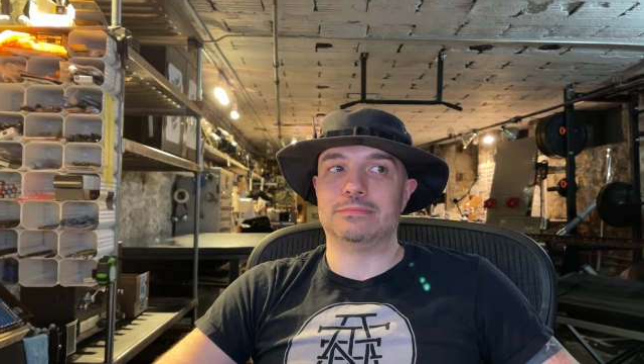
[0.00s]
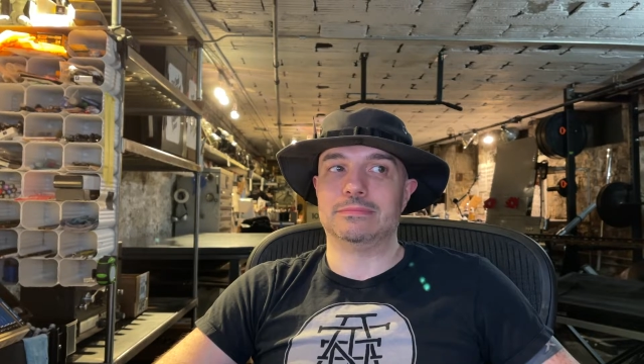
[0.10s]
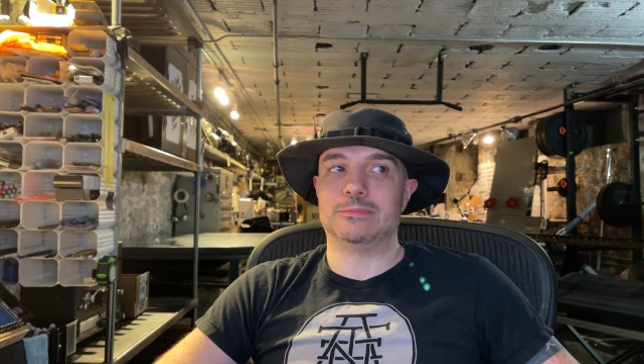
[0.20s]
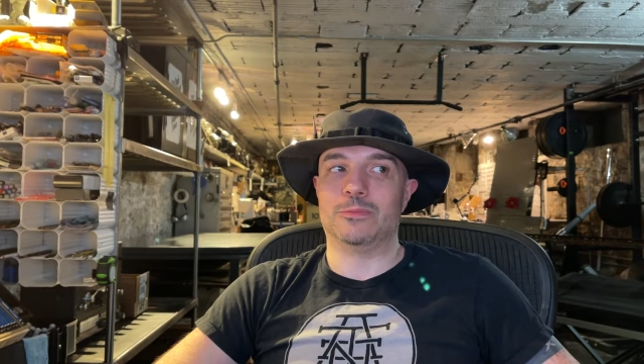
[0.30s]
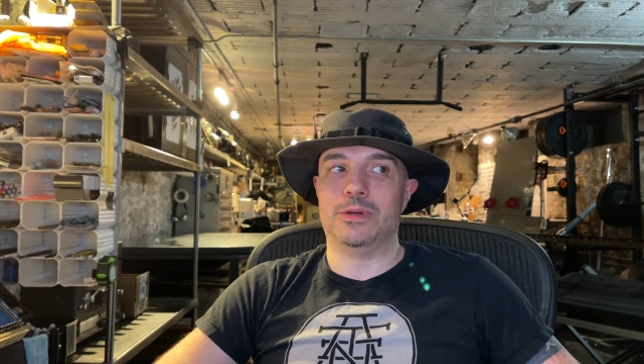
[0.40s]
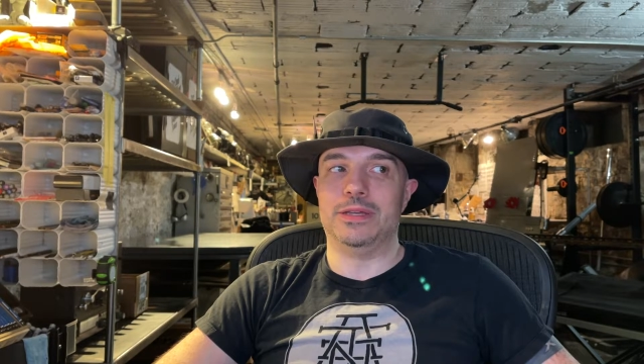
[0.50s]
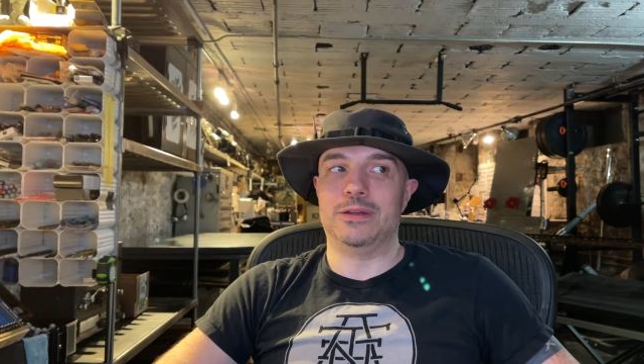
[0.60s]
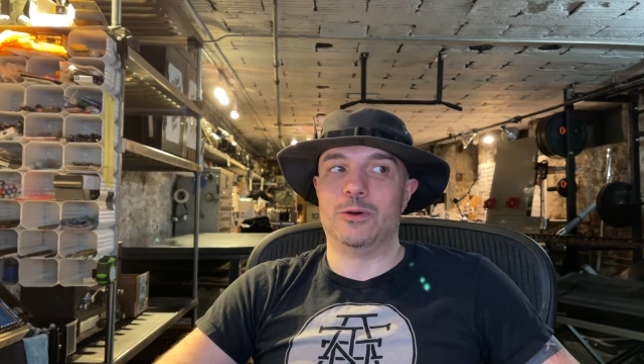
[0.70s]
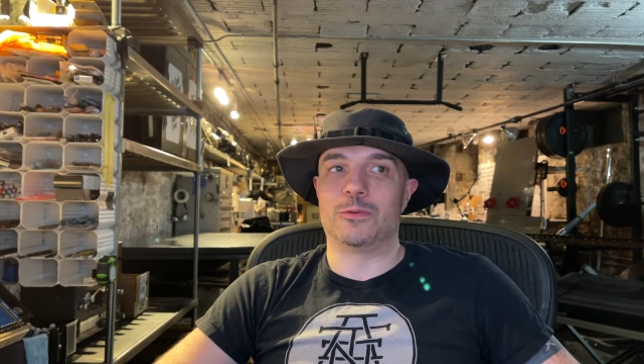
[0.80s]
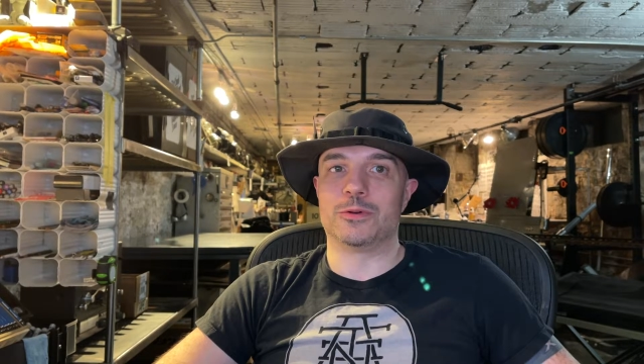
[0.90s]
we
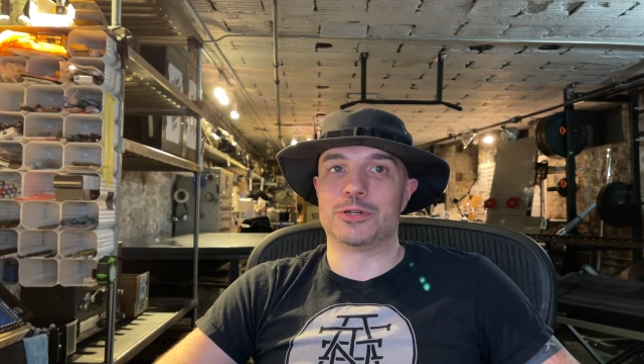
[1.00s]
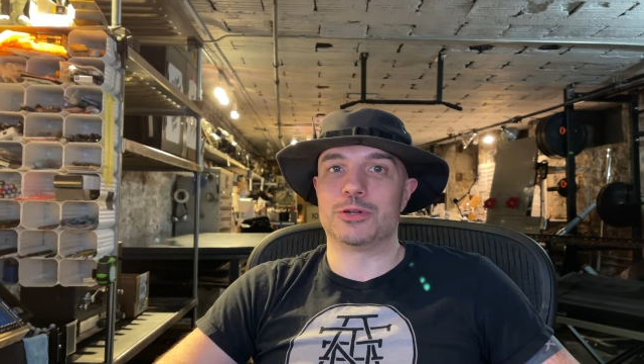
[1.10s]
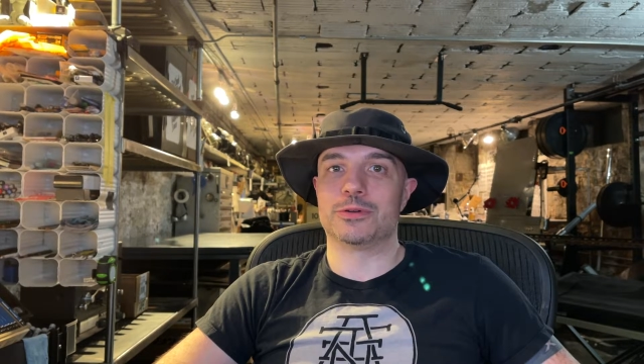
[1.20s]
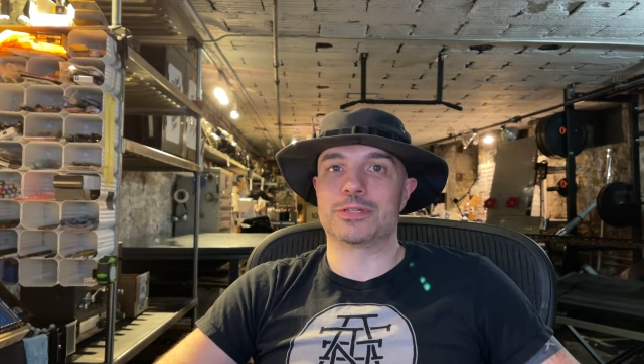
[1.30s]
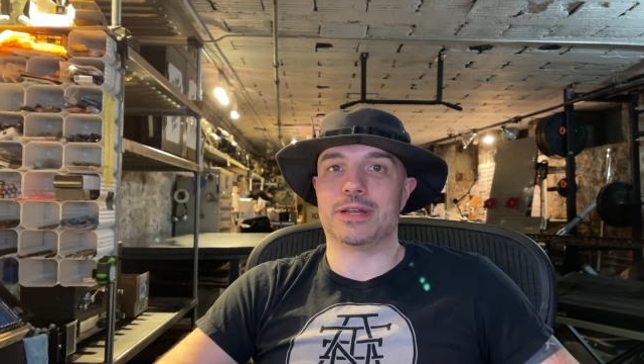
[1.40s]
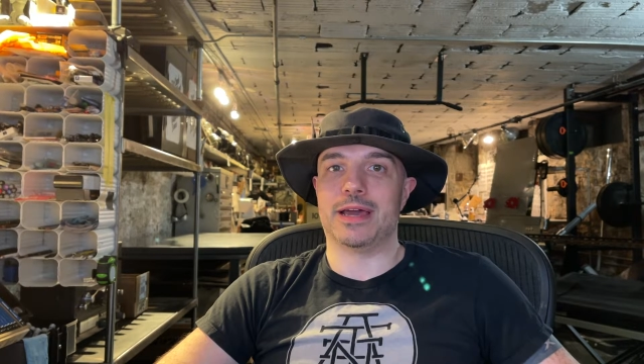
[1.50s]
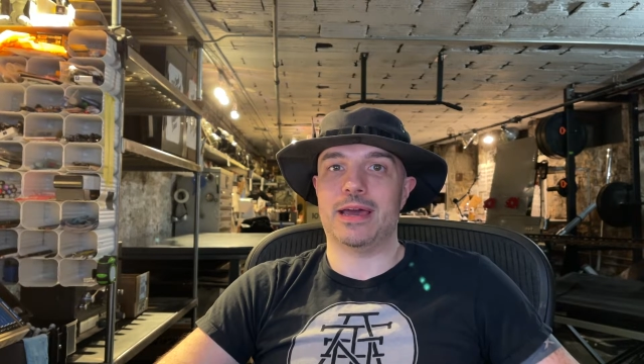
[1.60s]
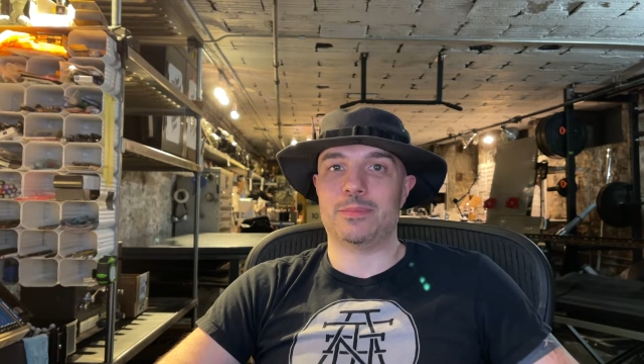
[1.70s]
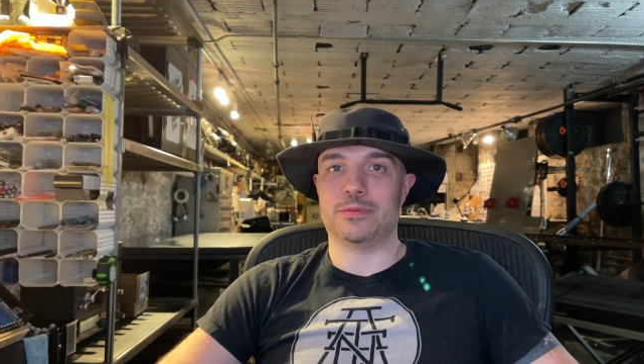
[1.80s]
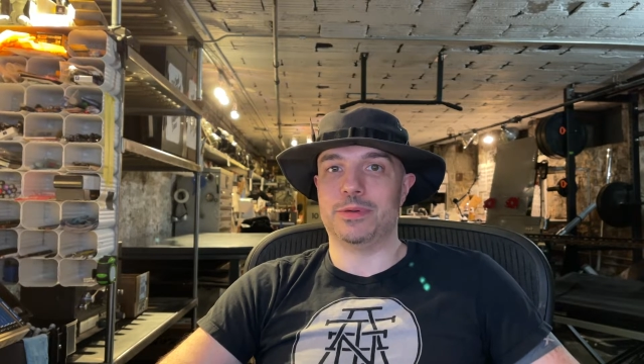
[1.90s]
know for sure is going to
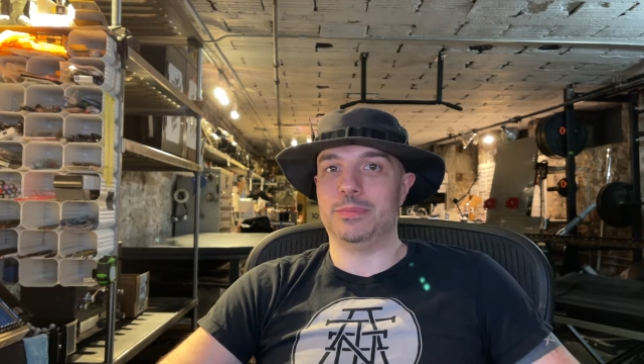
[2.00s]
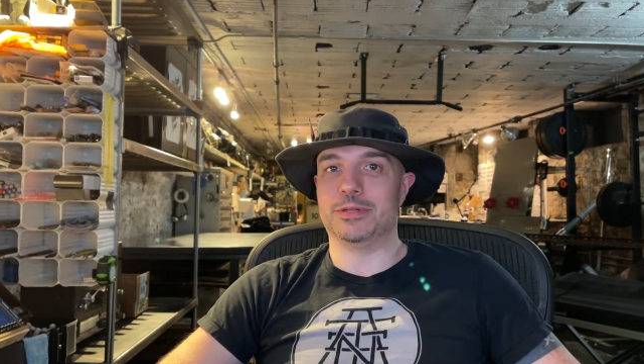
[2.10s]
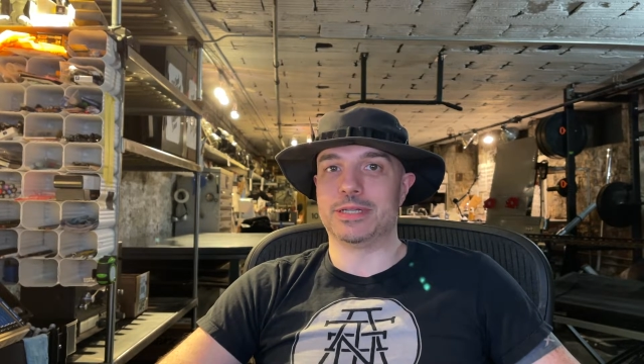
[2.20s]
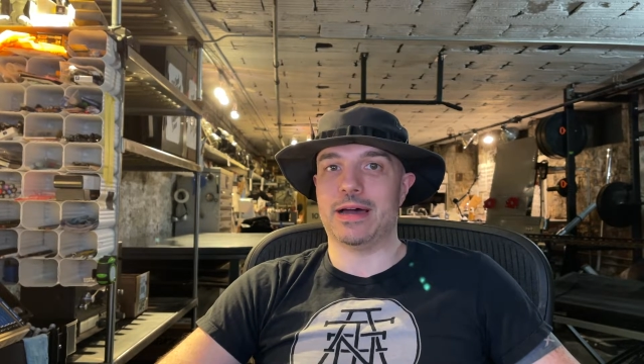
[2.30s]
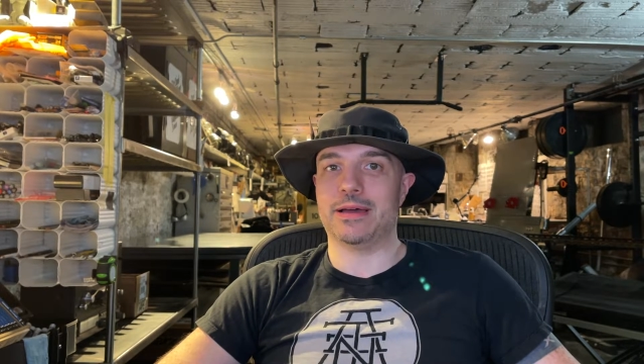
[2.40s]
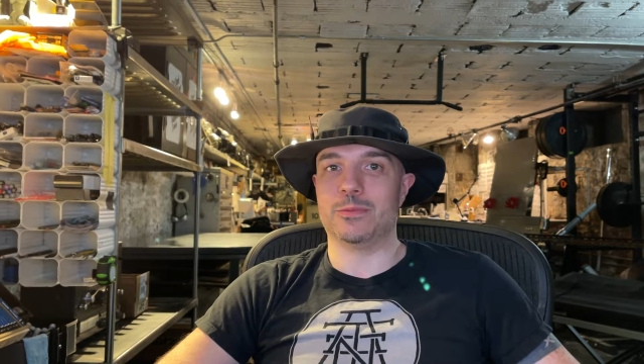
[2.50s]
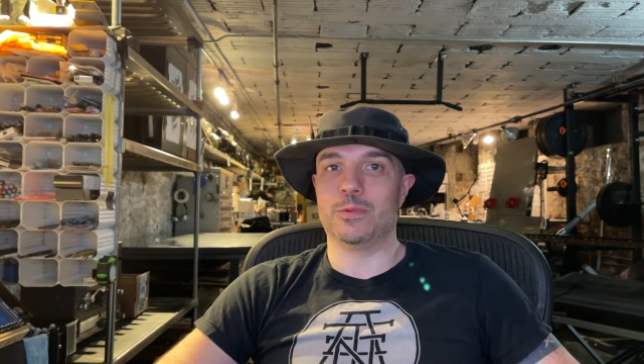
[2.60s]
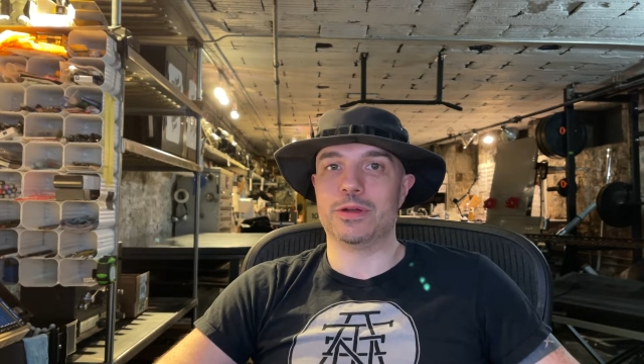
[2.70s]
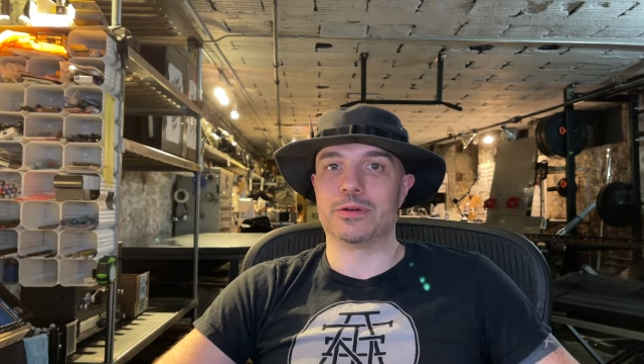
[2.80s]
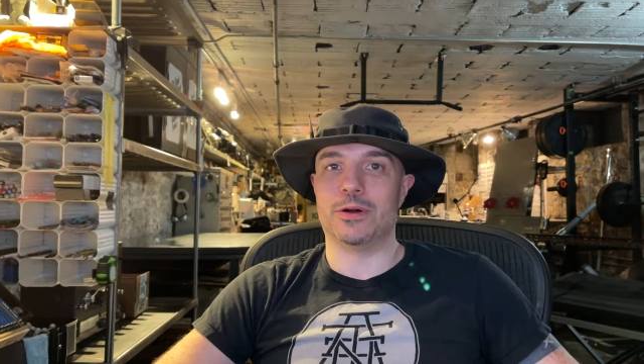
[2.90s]
happen. People die in
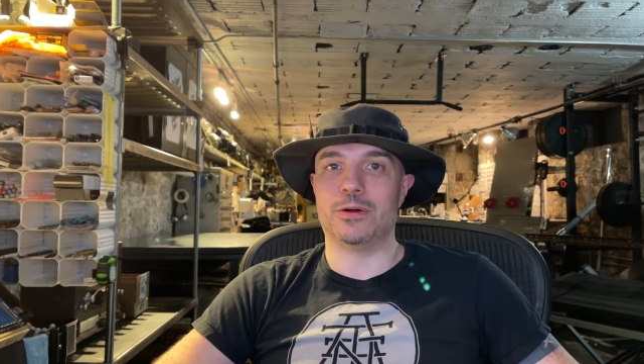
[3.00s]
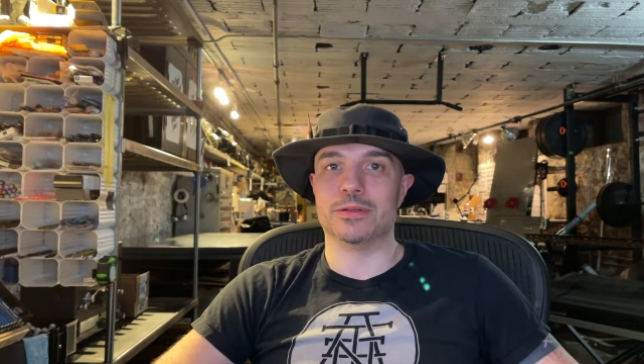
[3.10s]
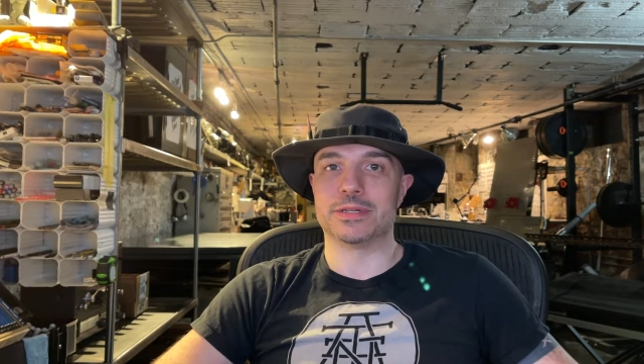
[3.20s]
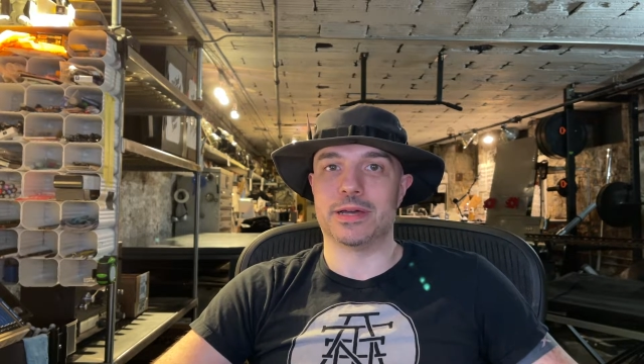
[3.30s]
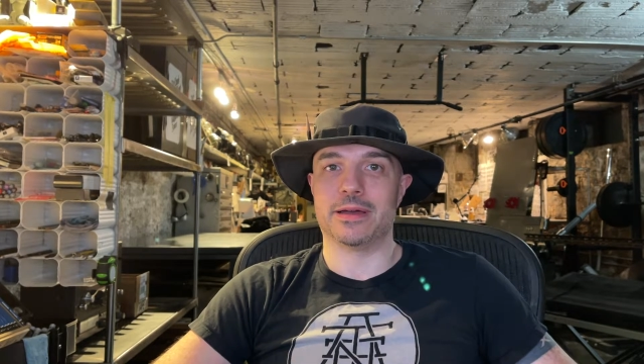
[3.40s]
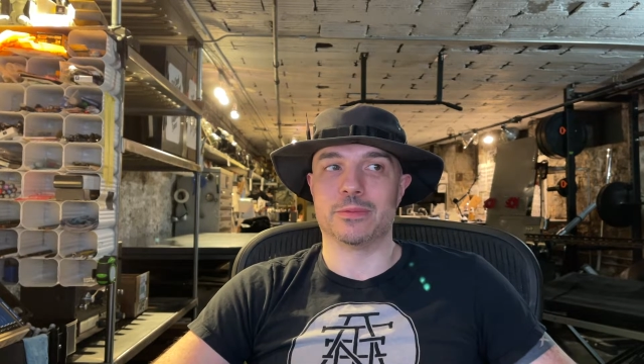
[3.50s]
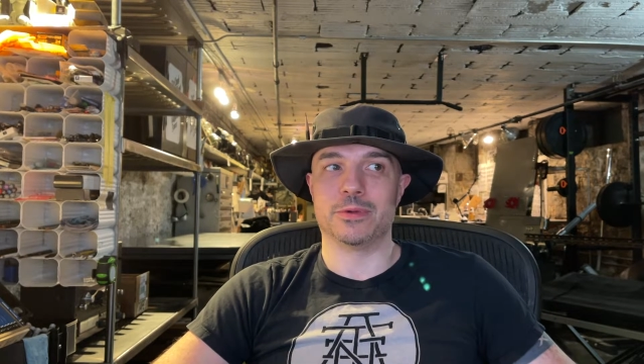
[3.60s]
winter all the time.